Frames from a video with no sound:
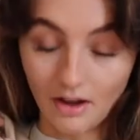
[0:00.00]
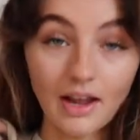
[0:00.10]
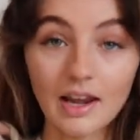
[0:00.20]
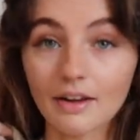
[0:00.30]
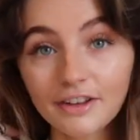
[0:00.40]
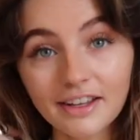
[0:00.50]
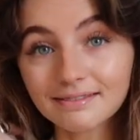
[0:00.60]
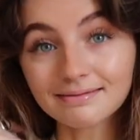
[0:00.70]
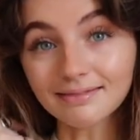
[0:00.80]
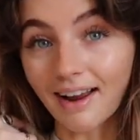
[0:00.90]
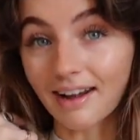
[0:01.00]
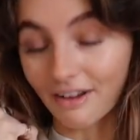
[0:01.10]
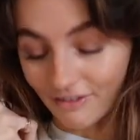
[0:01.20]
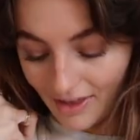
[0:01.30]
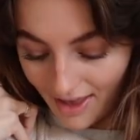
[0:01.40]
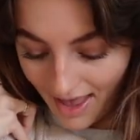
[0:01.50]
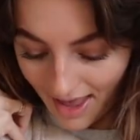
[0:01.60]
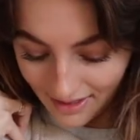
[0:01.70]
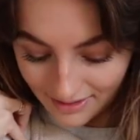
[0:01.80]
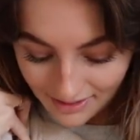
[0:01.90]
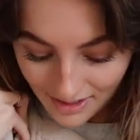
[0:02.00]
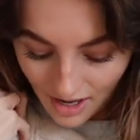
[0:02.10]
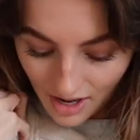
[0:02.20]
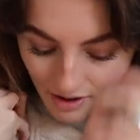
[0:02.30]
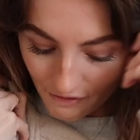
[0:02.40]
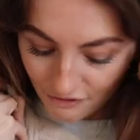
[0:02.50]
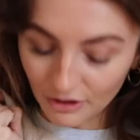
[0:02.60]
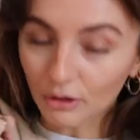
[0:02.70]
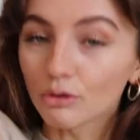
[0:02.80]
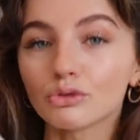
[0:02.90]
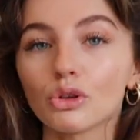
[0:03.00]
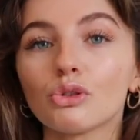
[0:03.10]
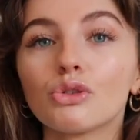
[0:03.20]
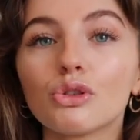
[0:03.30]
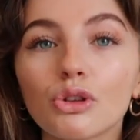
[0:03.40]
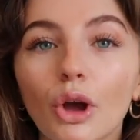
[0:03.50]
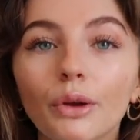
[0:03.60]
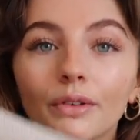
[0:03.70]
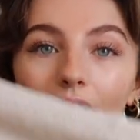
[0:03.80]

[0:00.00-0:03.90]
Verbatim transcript: I love it. I love it. It feels so